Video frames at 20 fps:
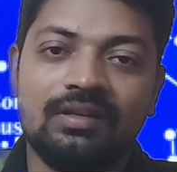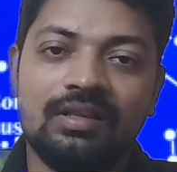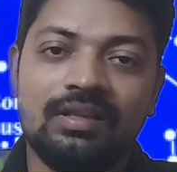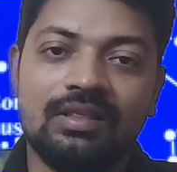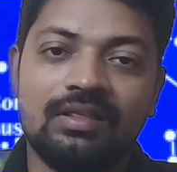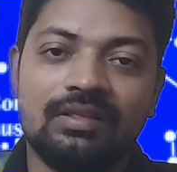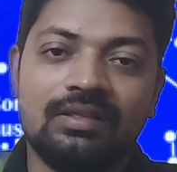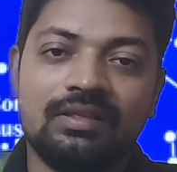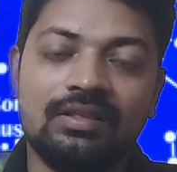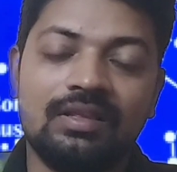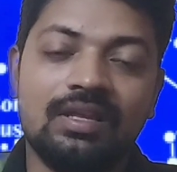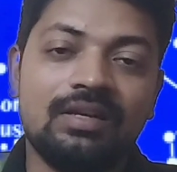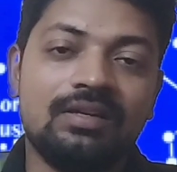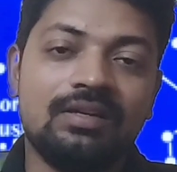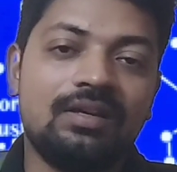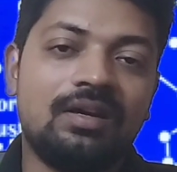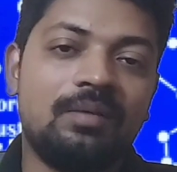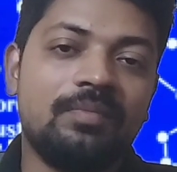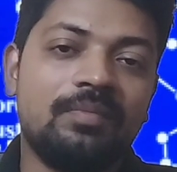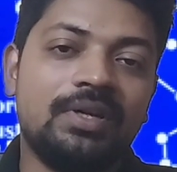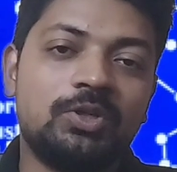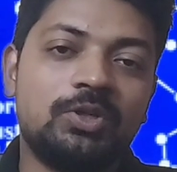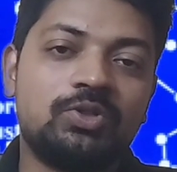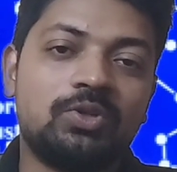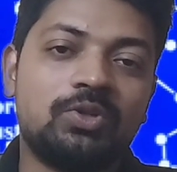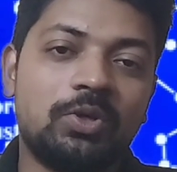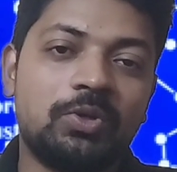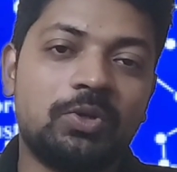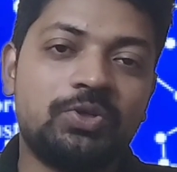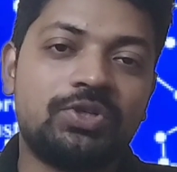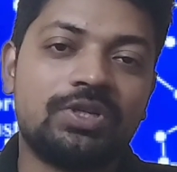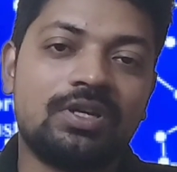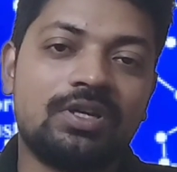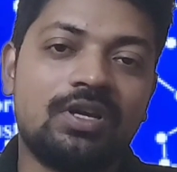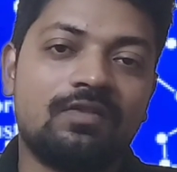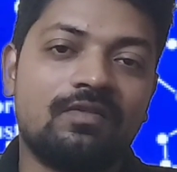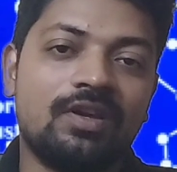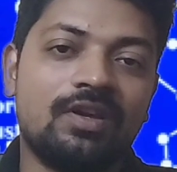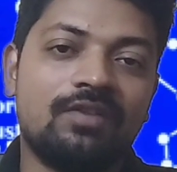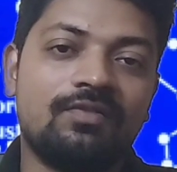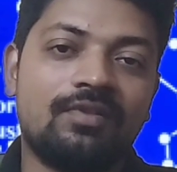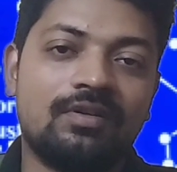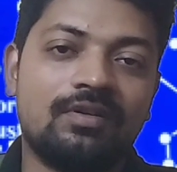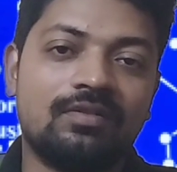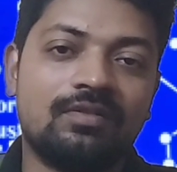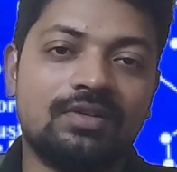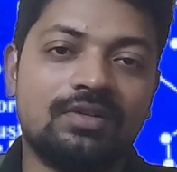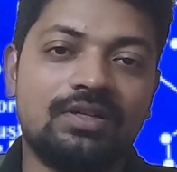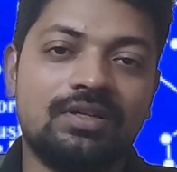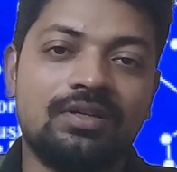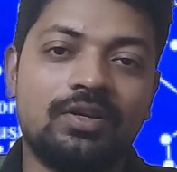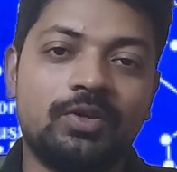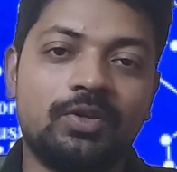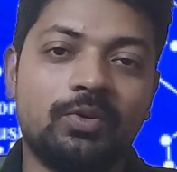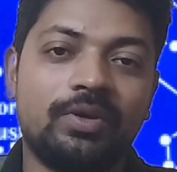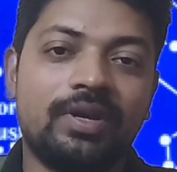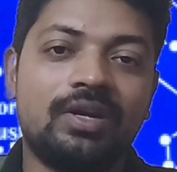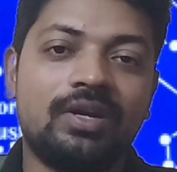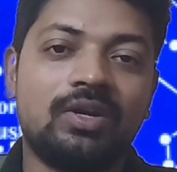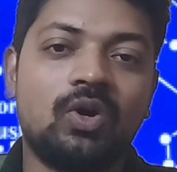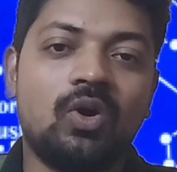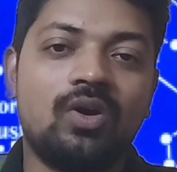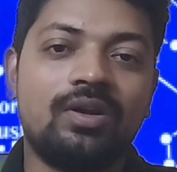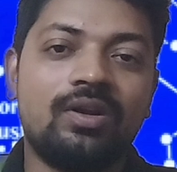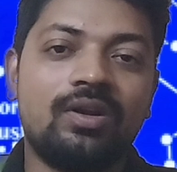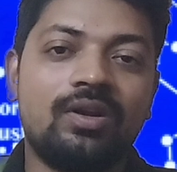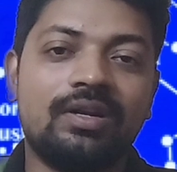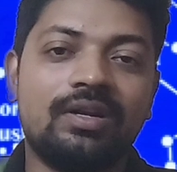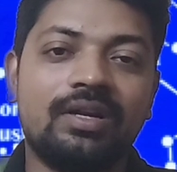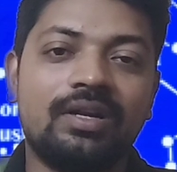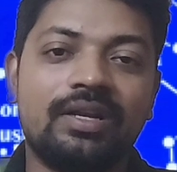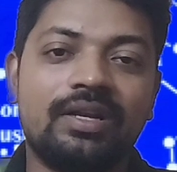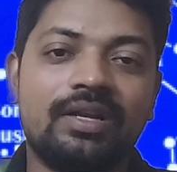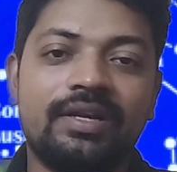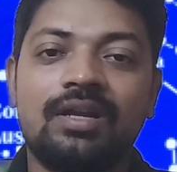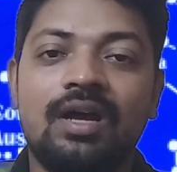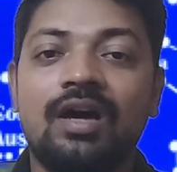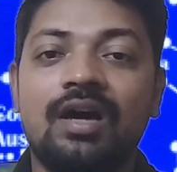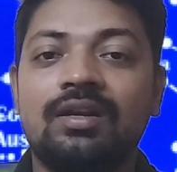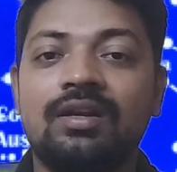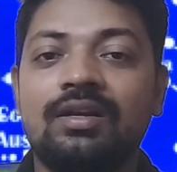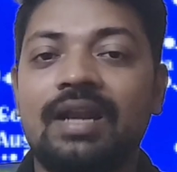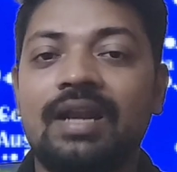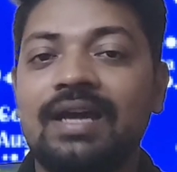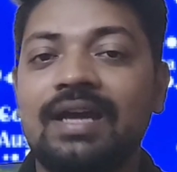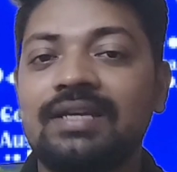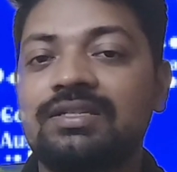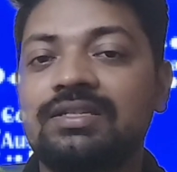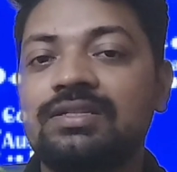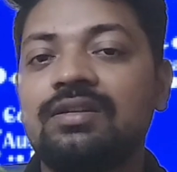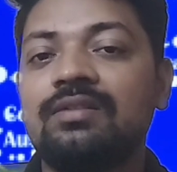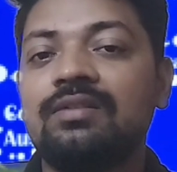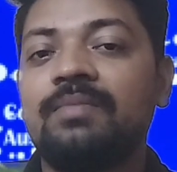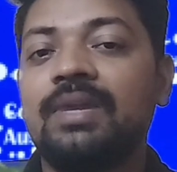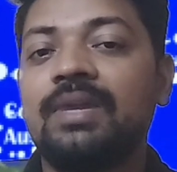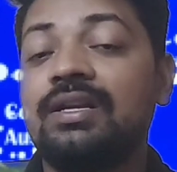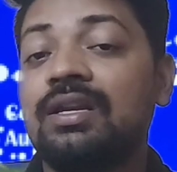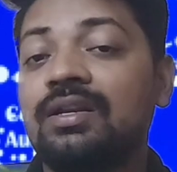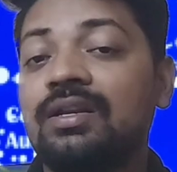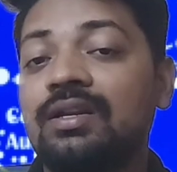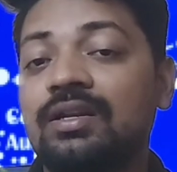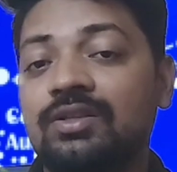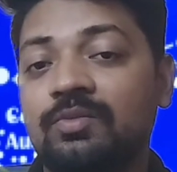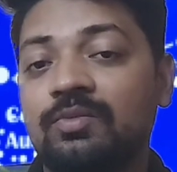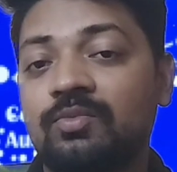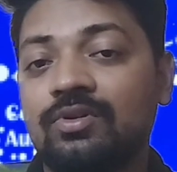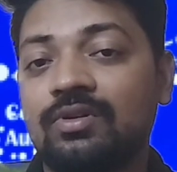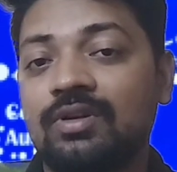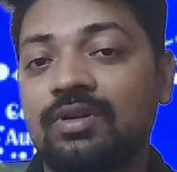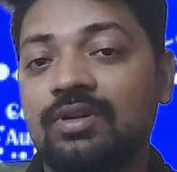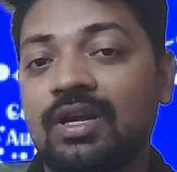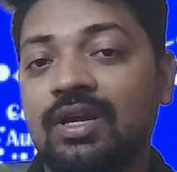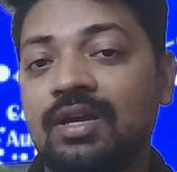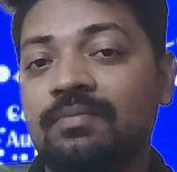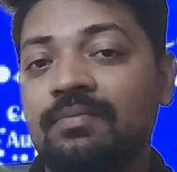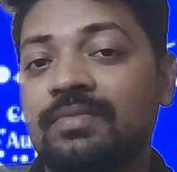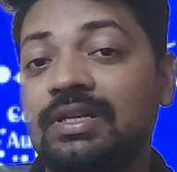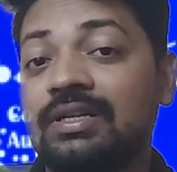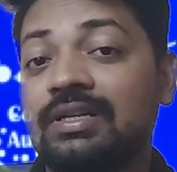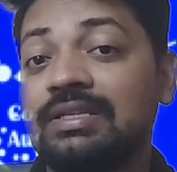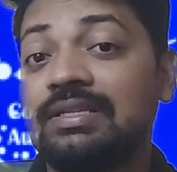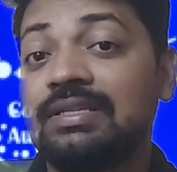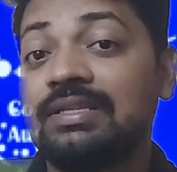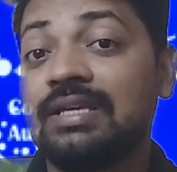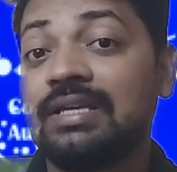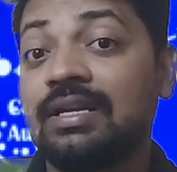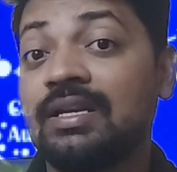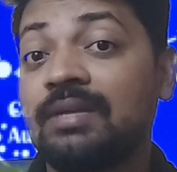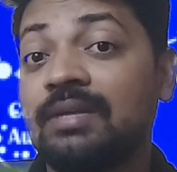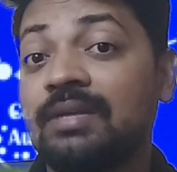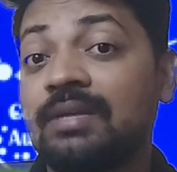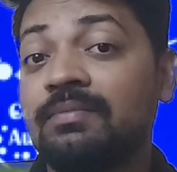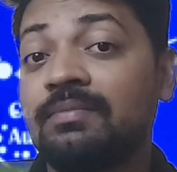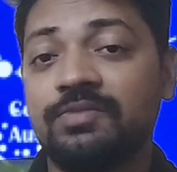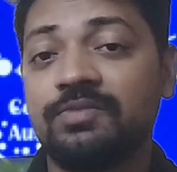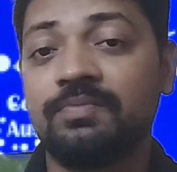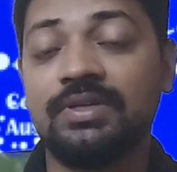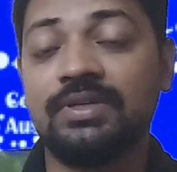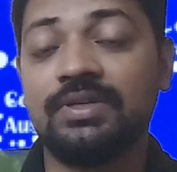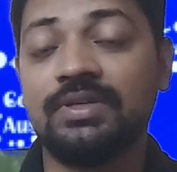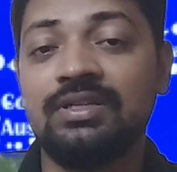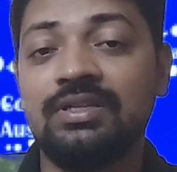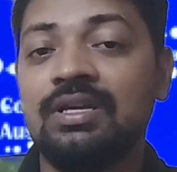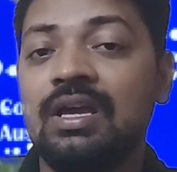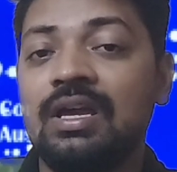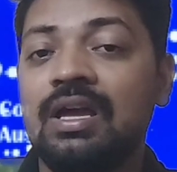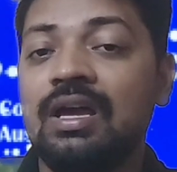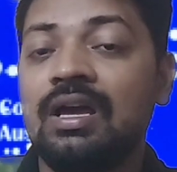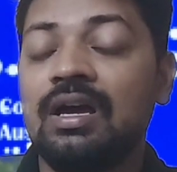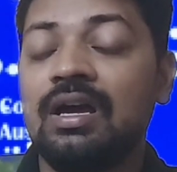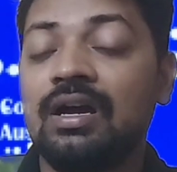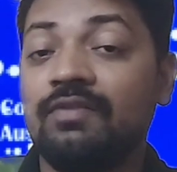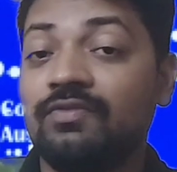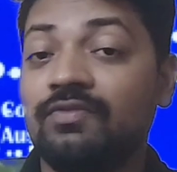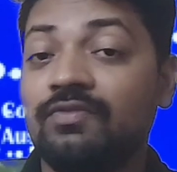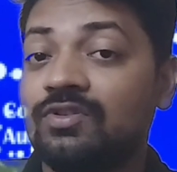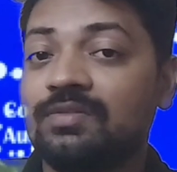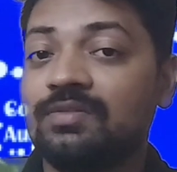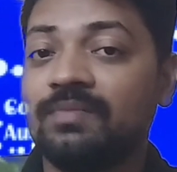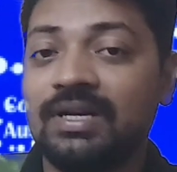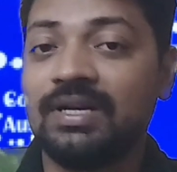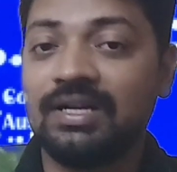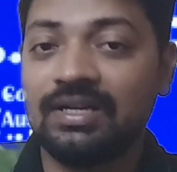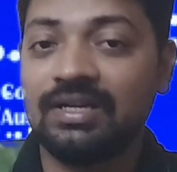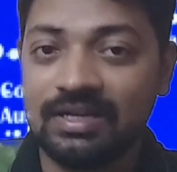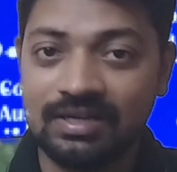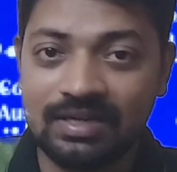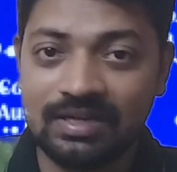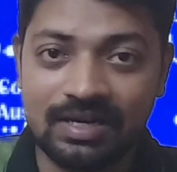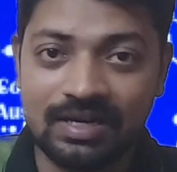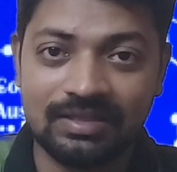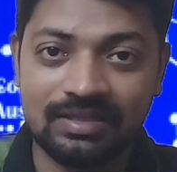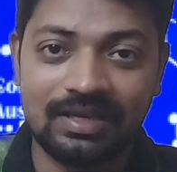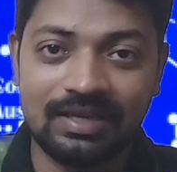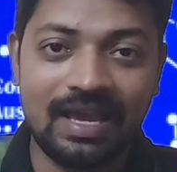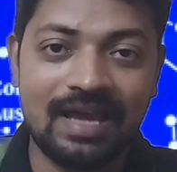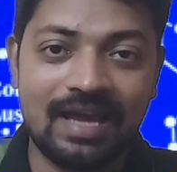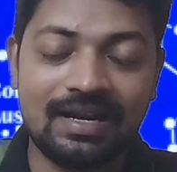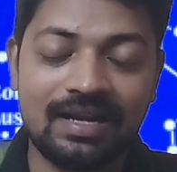Then coming to solution or way forward, you can correlate our National Mental Health Program, that is NMHP, of course Mental Health Care Act